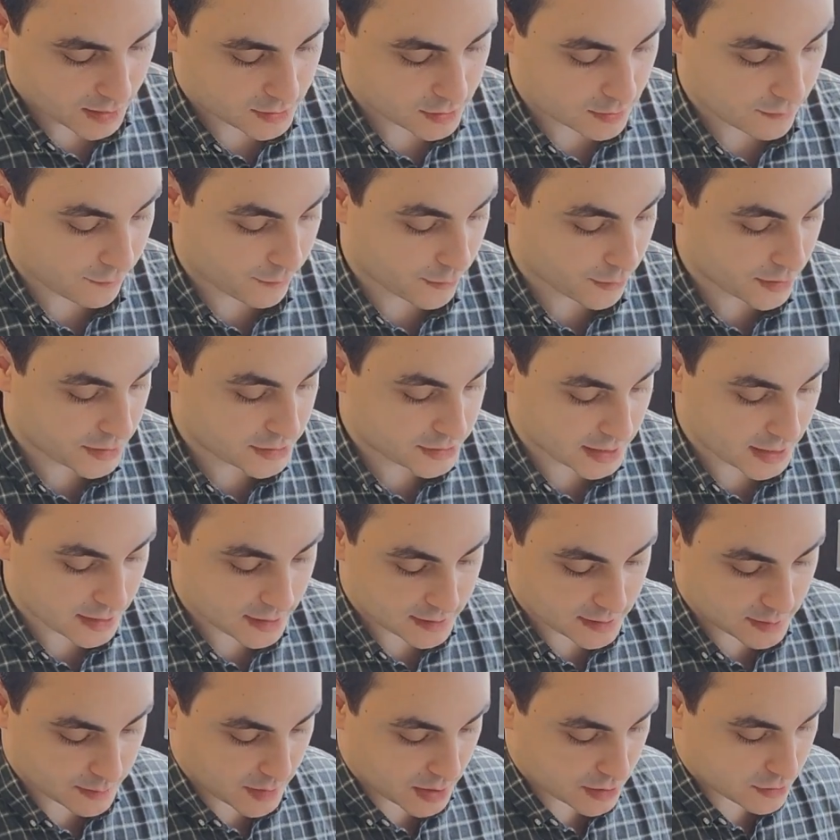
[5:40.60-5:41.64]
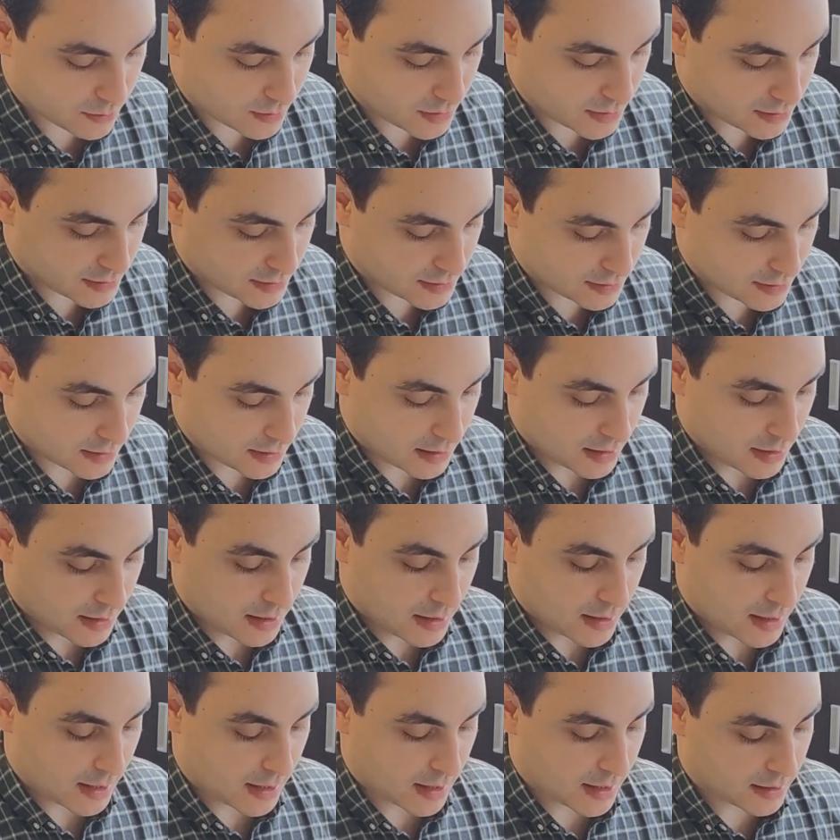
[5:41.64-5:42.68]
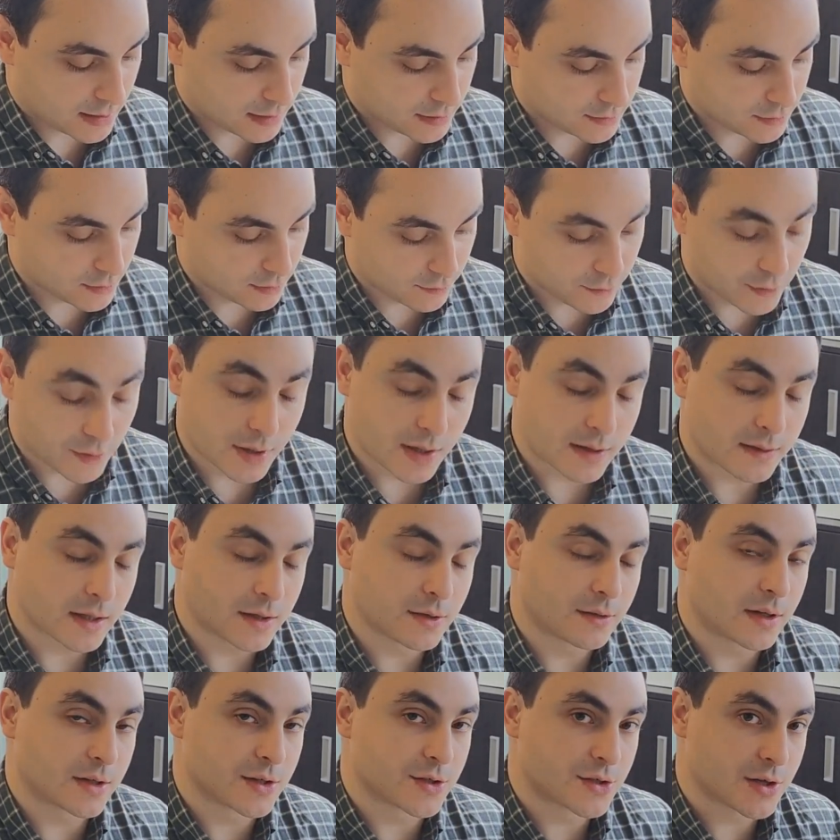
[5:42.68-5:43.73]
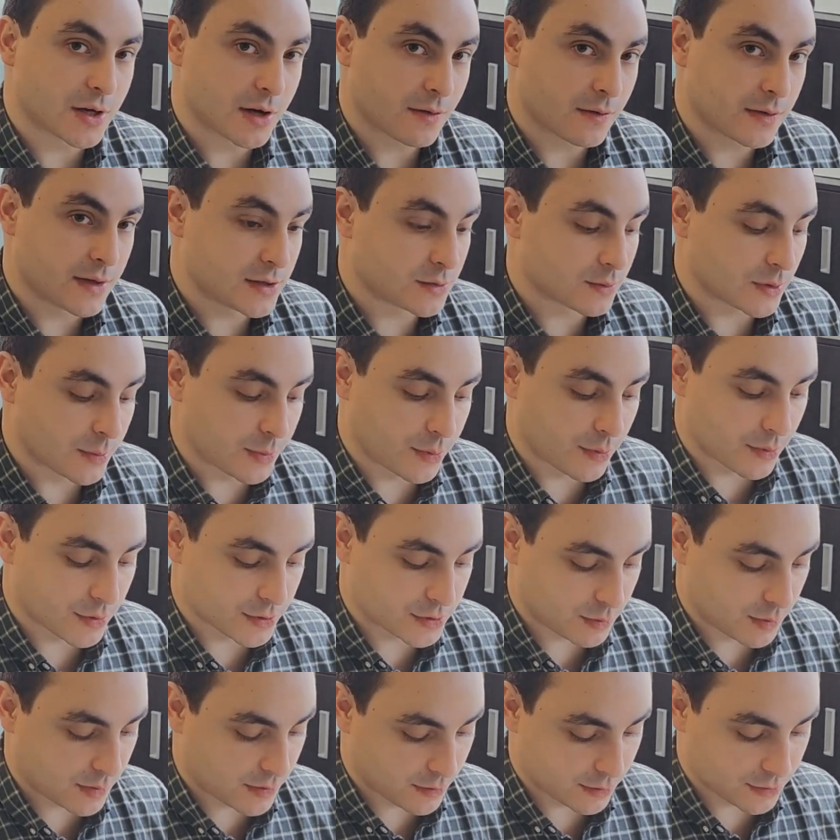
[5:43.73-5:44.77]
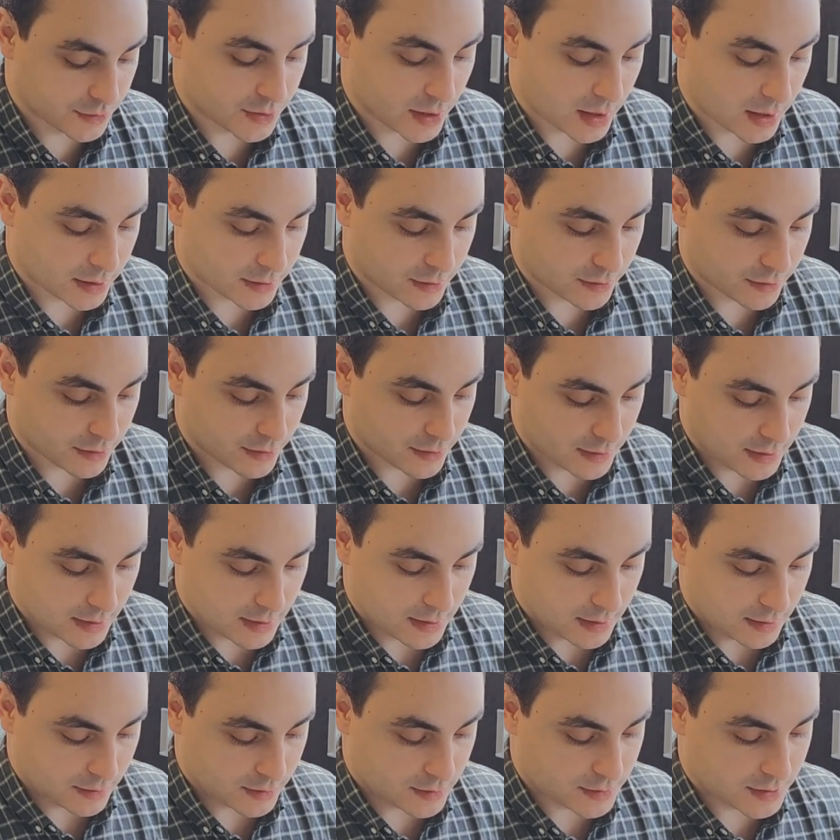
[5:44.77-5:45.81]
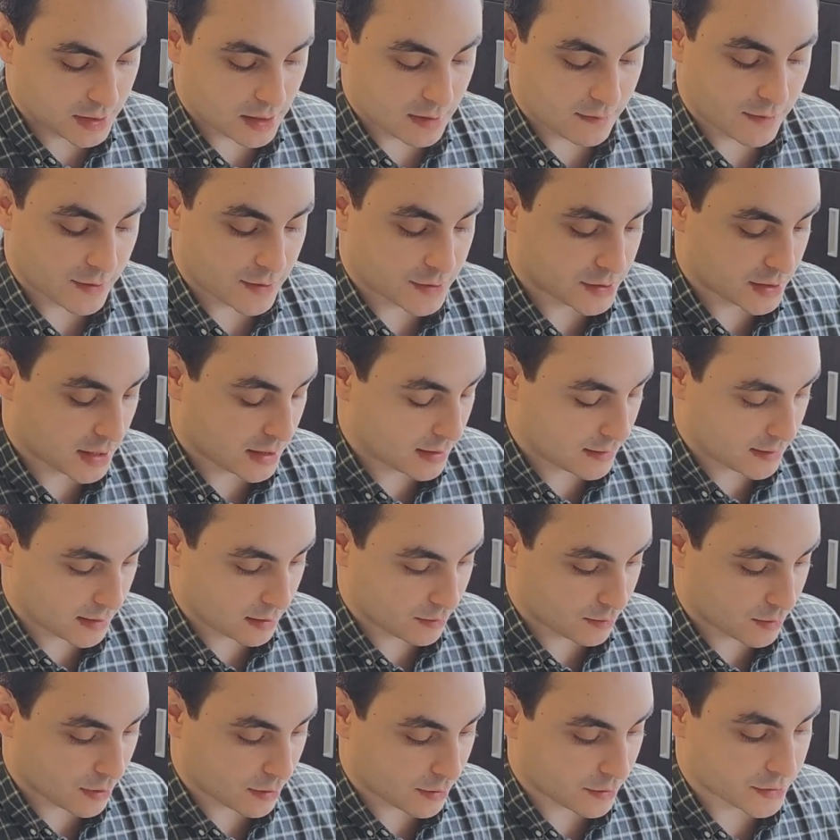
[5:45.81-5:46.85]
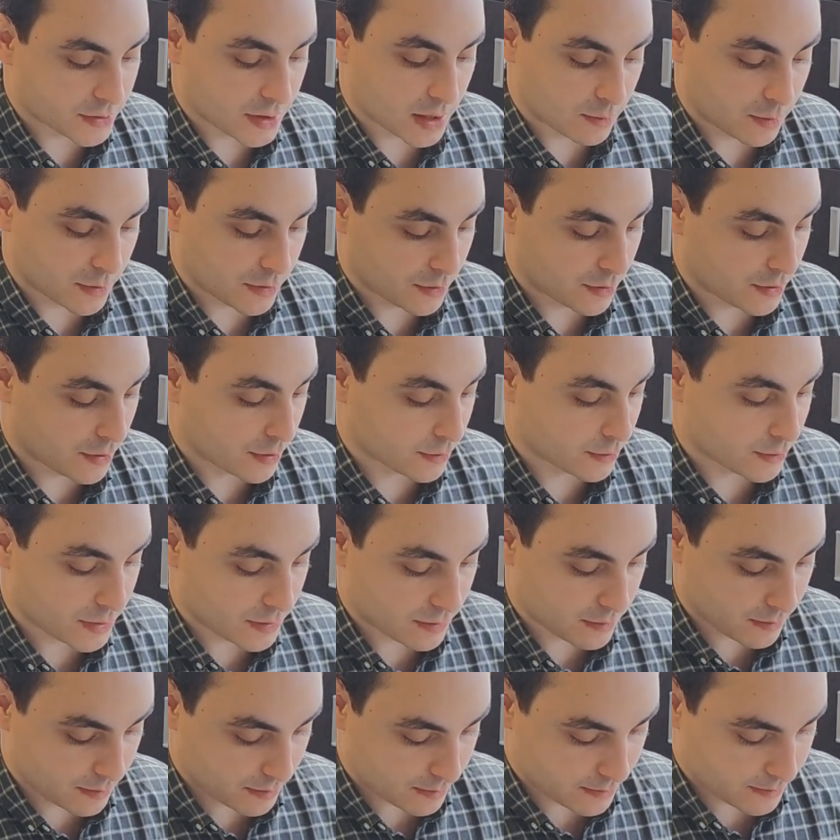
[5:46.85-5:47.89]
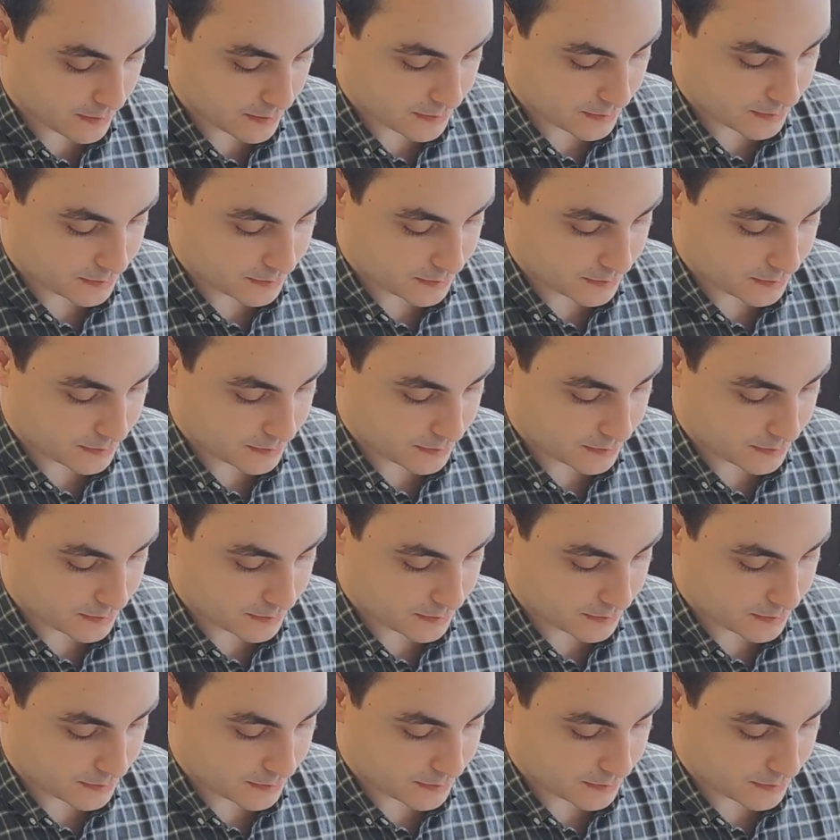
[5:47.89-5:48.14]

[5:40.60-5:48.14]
It's 40 seconds measurements. And don't forget that you can share these reports with your doctor to see if there's anything wrong or not with your heart rhythm.